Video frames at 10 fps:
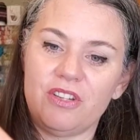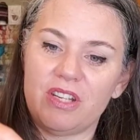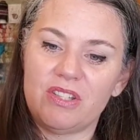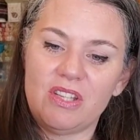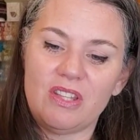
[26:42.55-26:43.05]
You
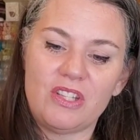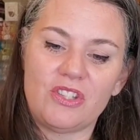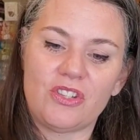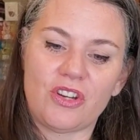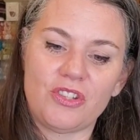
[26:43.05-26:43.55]
can see that it
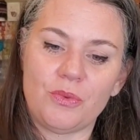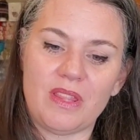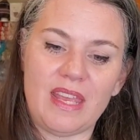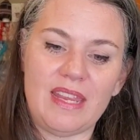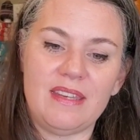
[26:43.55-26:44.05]
starts
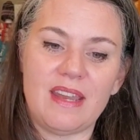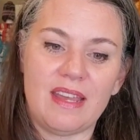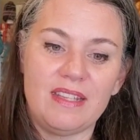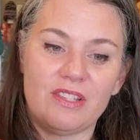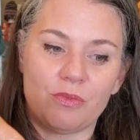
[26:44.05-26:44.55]
with a
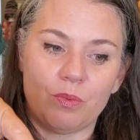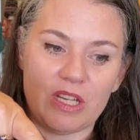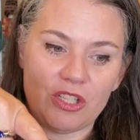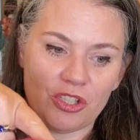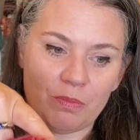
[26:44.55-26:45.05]
nice
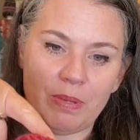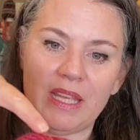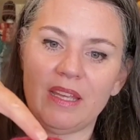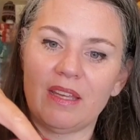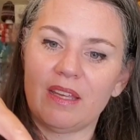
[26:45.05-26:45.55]
rich
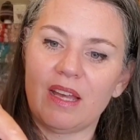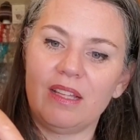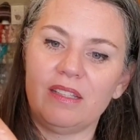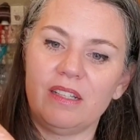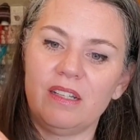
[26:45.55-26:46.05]
pink
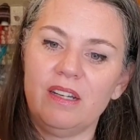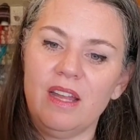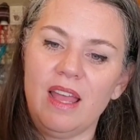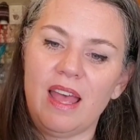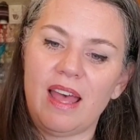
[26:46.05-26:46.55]
color,
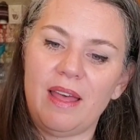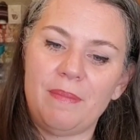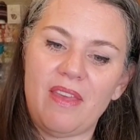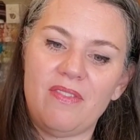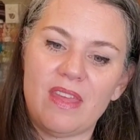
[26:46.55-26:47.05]

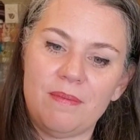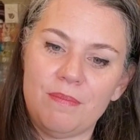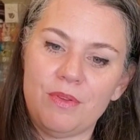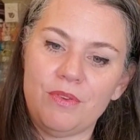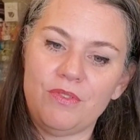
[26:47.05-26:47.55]
and
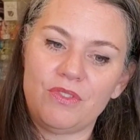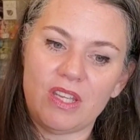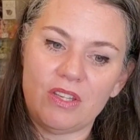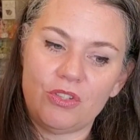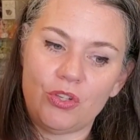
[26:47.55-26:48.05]
then moves
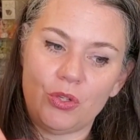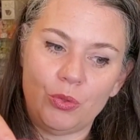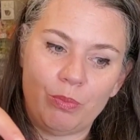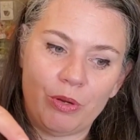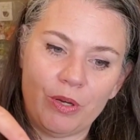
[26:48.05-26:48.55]

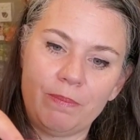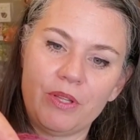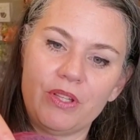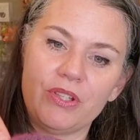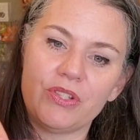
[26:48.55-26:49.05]
into
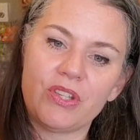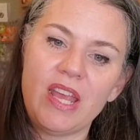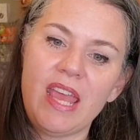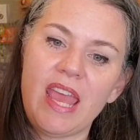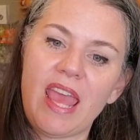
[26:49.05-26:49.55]
purples,
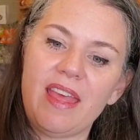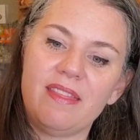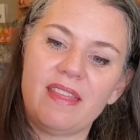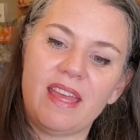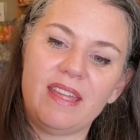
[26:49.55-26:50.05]

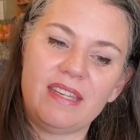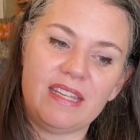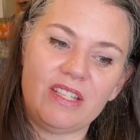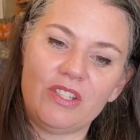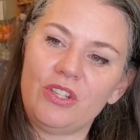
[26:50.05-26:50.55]
and then
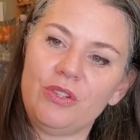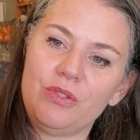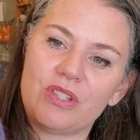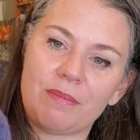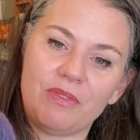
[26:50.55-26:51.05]

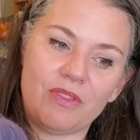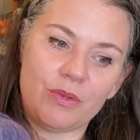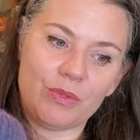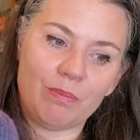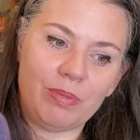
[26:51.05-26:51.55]
into some of
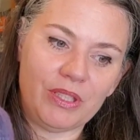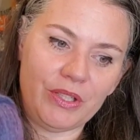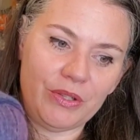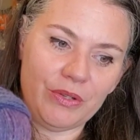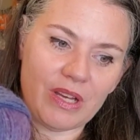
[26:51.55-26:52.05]
those
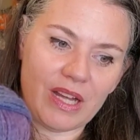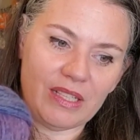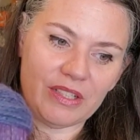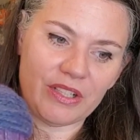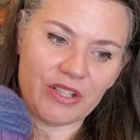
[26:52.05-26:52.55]
blue
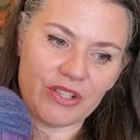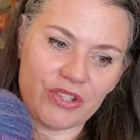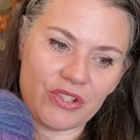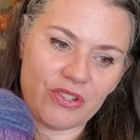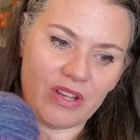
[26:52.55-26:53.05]

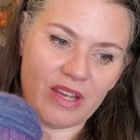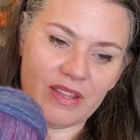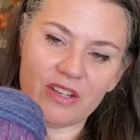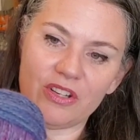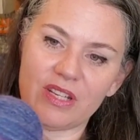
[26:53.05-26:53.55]
colors.
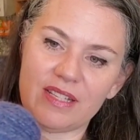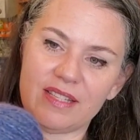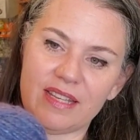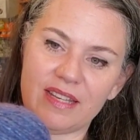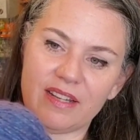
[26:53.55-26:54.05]
There you can
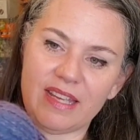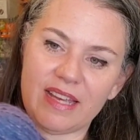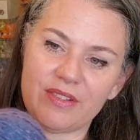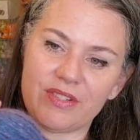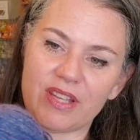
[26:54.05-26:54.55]
see it on
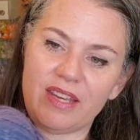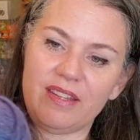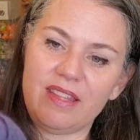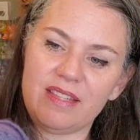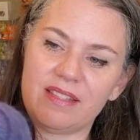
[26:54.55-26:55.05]
the outside
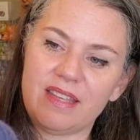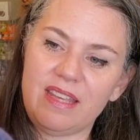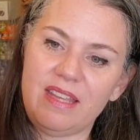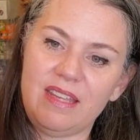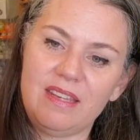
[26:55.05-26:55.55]
of this
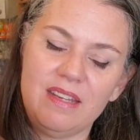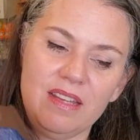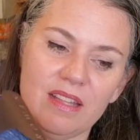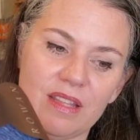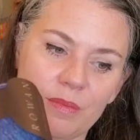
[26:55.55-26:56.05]
skein,
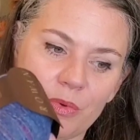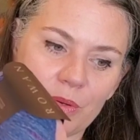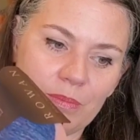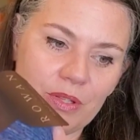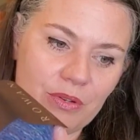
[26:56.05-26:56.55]
the
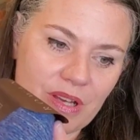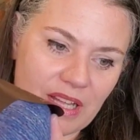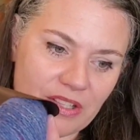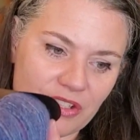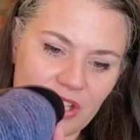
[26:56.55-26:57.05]
more blue
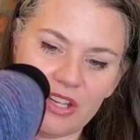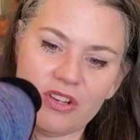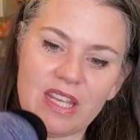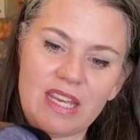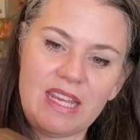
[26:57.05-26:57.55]
colors that
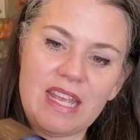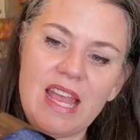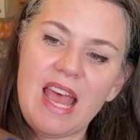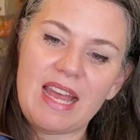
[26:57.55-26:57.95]
you're getting.